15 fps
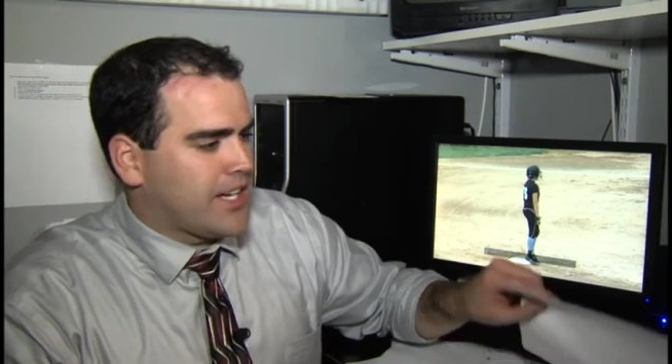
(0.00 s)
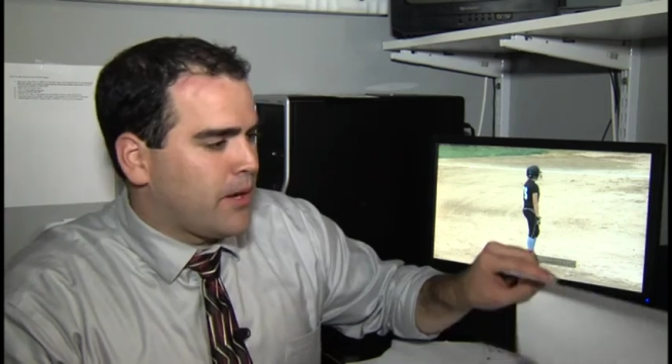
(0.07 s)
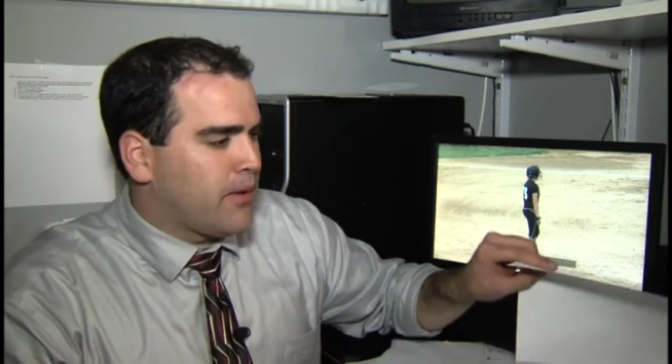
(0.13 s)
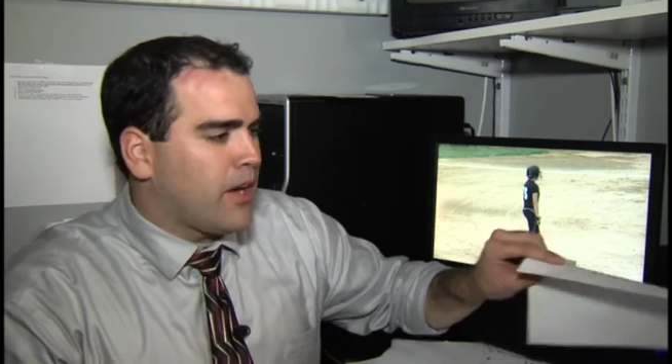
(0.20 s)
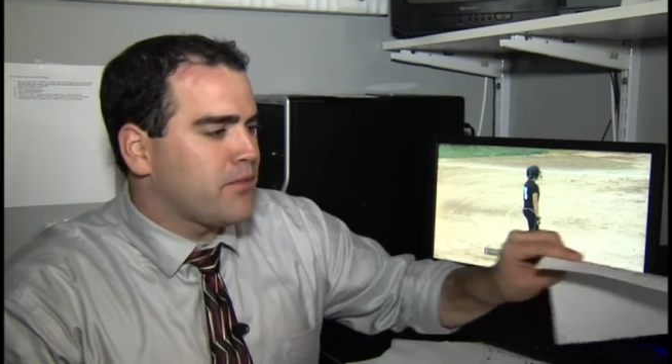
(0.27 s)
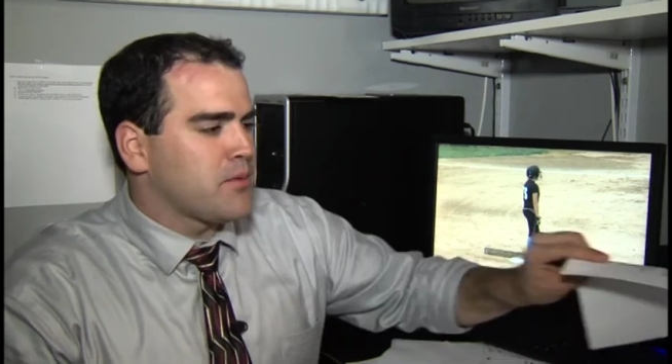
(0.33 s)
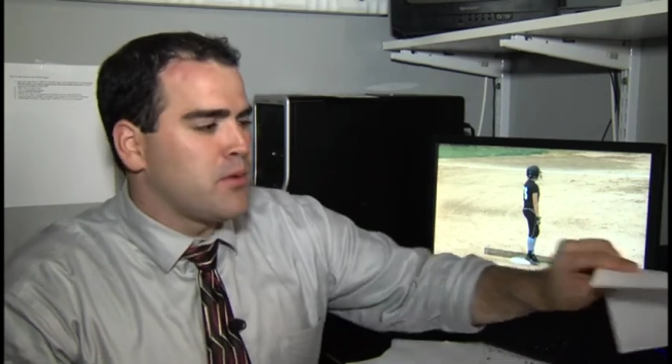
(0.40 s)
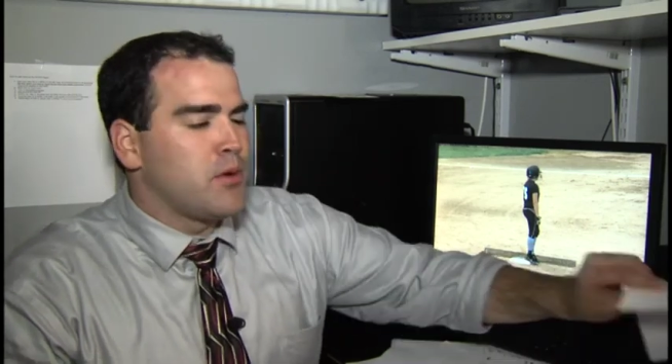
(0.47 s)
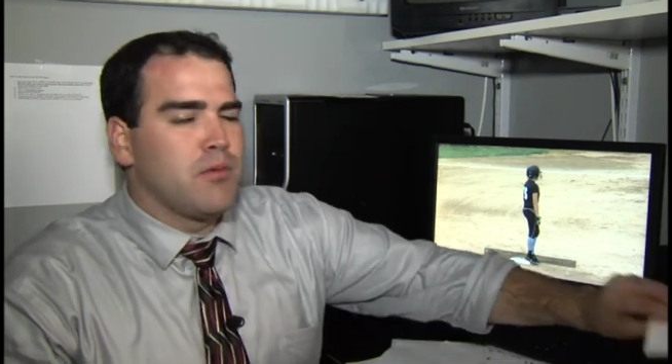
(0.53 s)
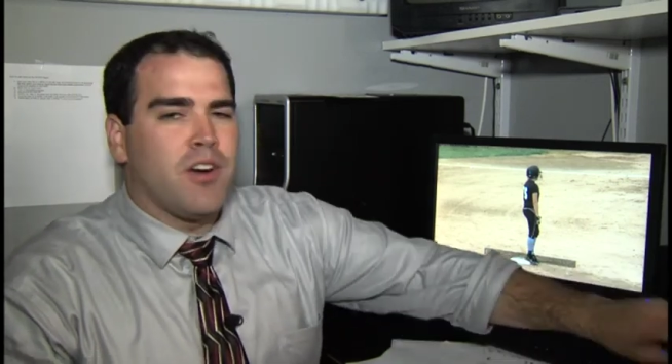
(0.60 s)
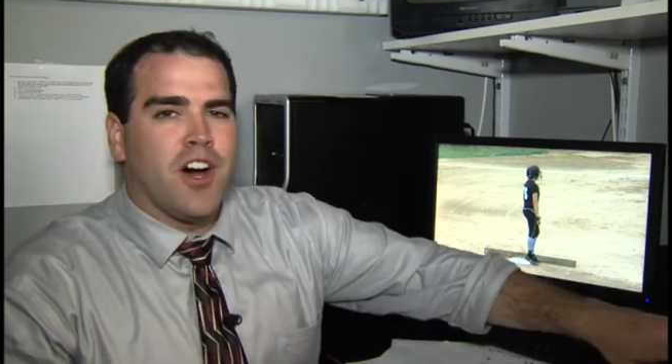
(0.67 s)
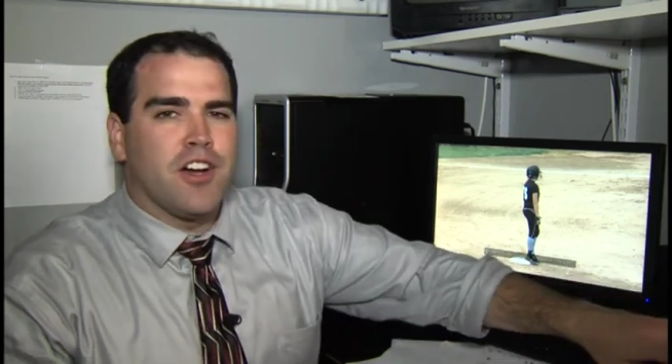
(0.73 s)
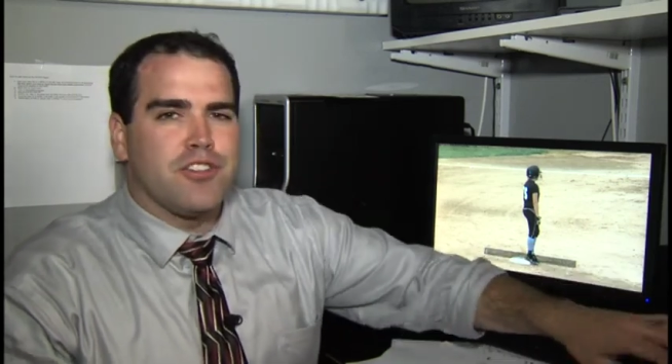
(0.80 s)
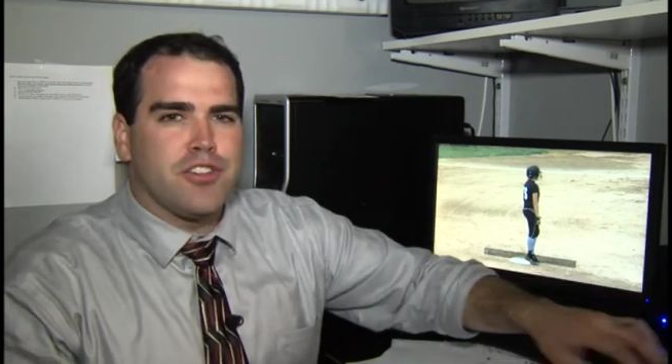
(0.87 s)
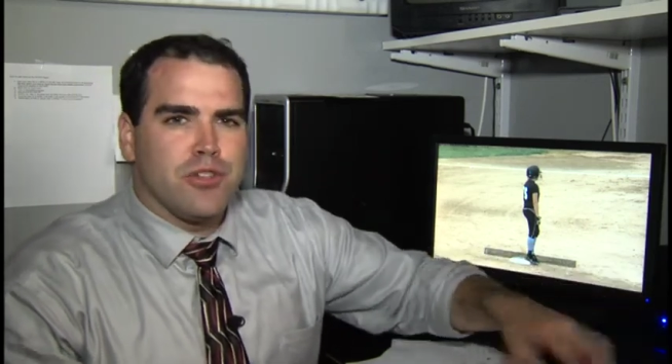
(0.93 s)
Now we have to move
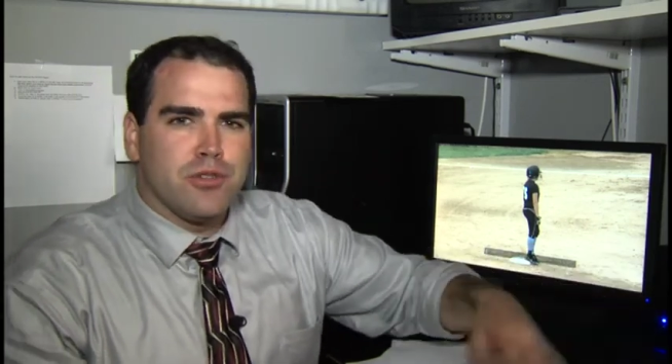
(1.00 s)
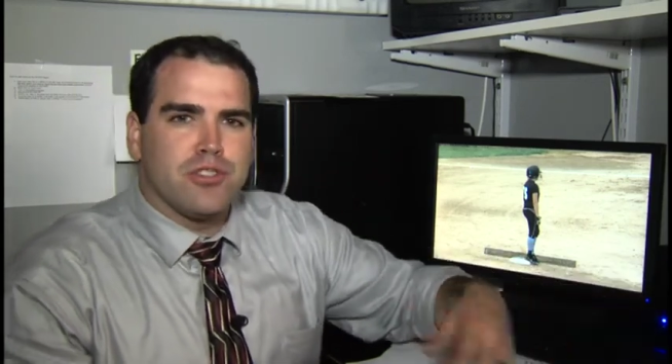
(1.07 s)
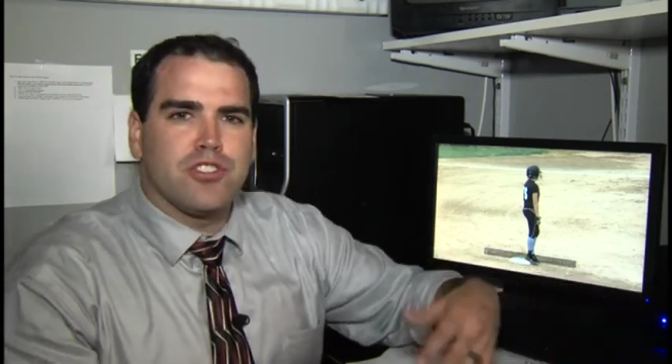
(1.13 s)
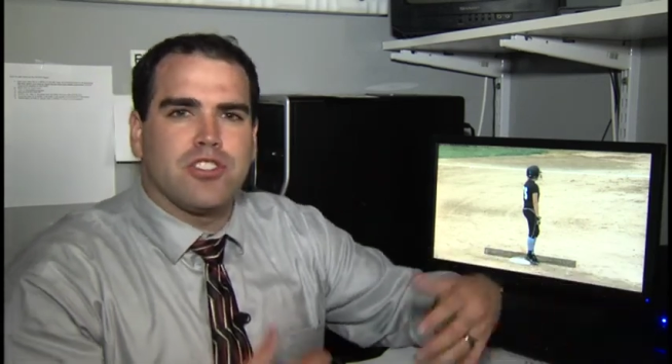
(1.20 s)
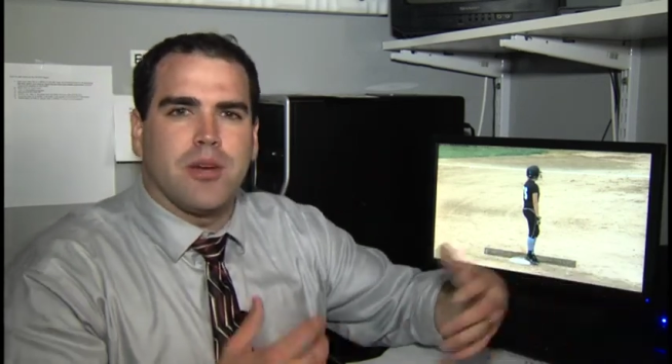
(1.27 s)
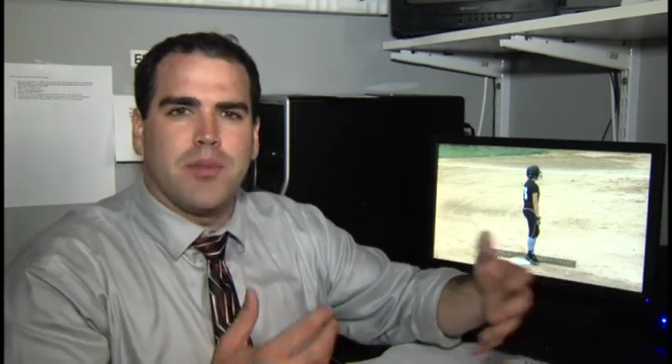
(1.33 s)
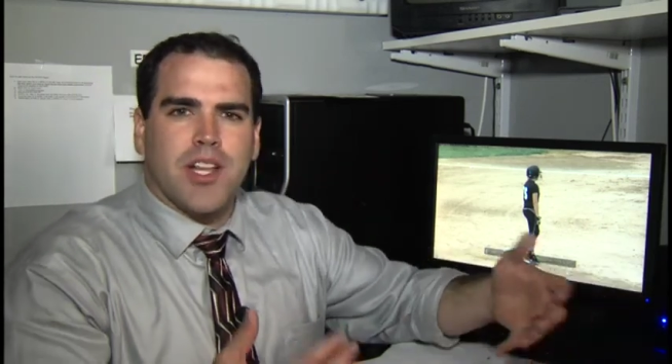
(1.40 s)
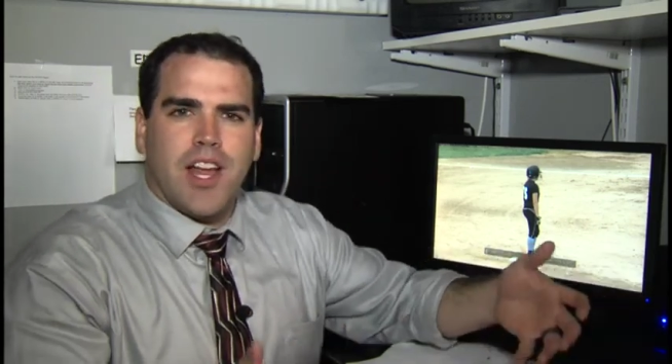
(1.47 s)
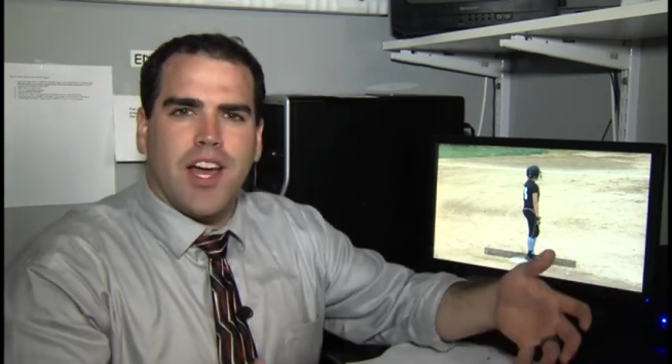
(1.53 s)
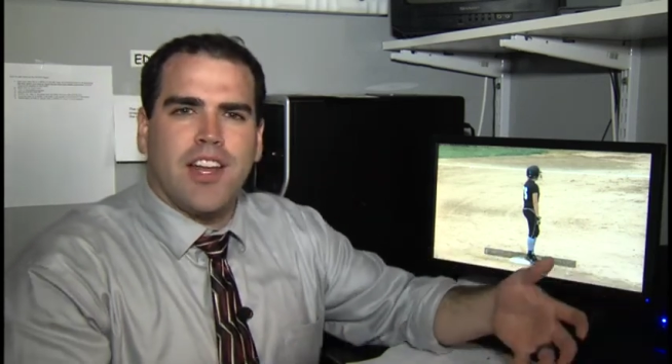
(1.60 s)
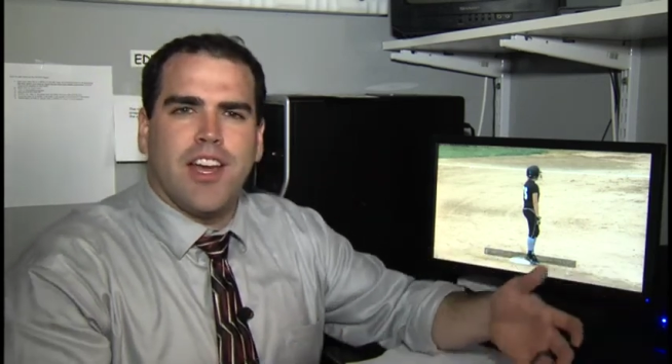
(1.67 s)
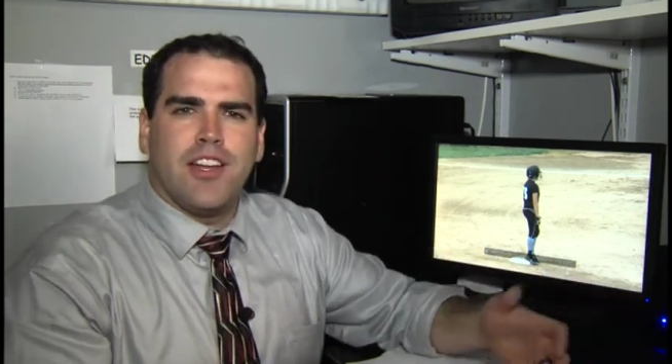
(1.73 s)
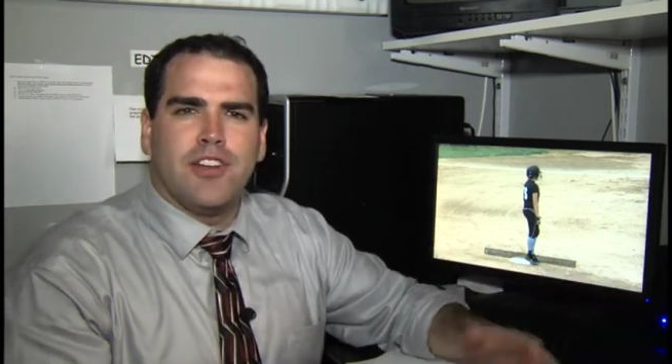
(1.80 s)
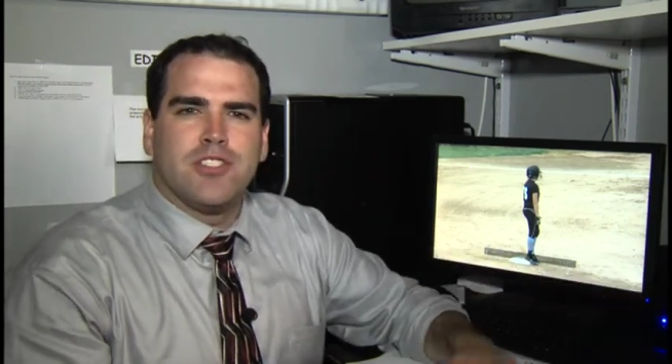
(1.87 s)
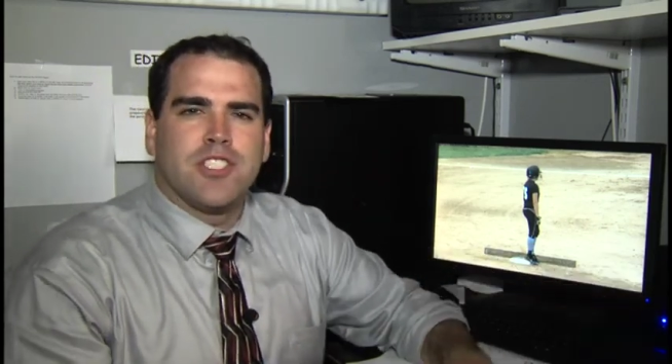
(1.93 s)
on to some
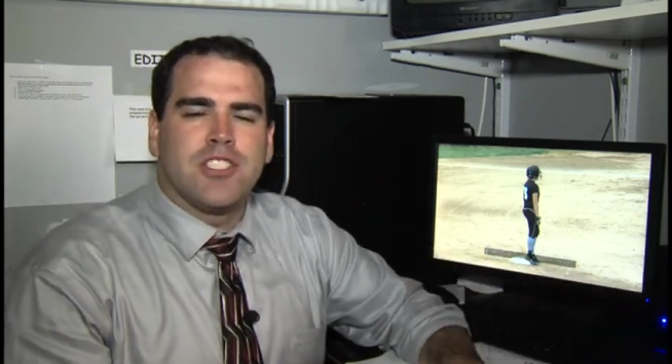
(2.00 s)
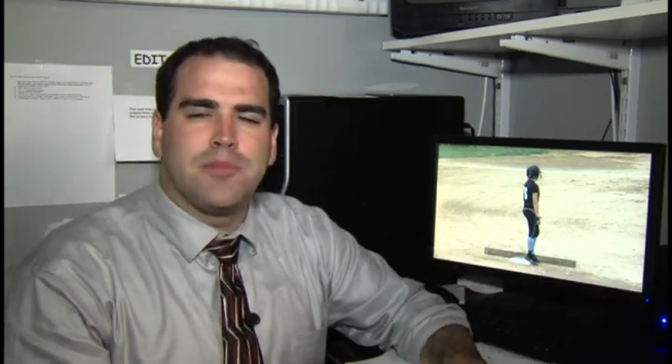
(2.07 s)
Illini news.